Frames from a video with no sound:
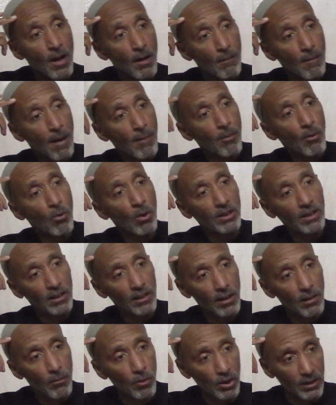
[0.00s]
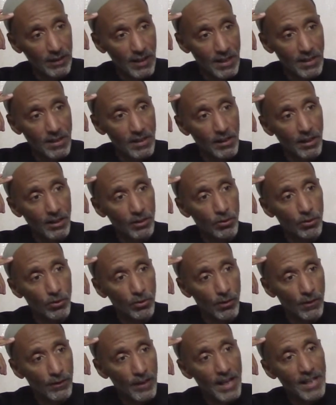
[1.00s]
Remember, what did the Mu'tazila
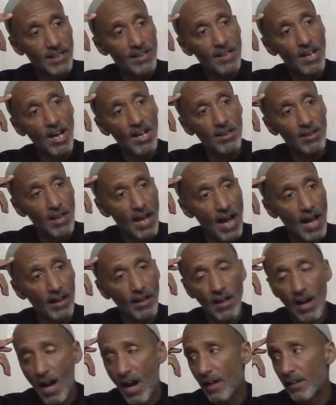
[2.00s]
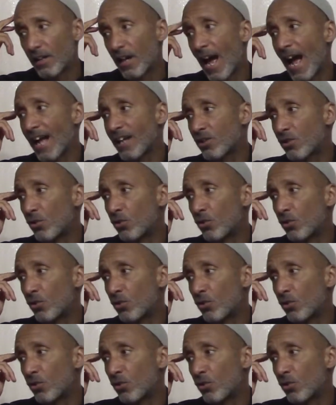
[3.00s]
do? They said that God has